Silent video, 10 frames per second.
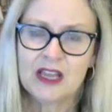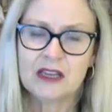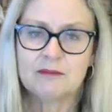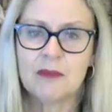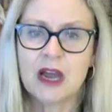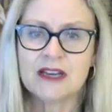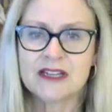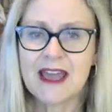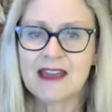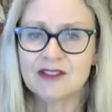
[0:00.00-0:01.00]
it might
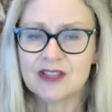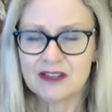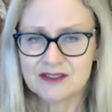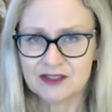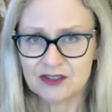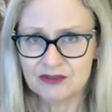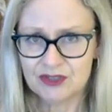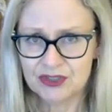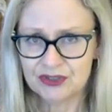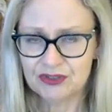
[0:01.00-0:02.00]
act as a
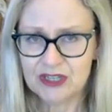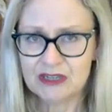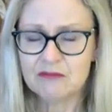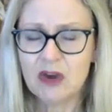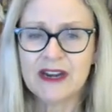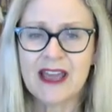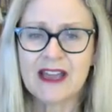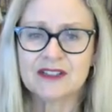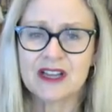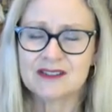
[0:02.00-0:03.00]
condition, it might
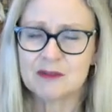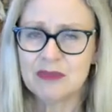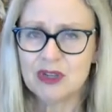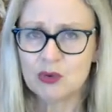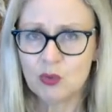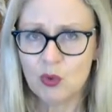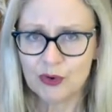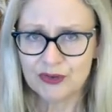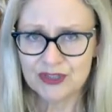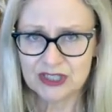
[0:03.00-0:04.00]
act as a mere
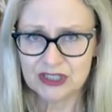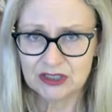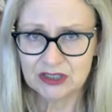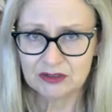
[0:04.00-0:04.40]
warranty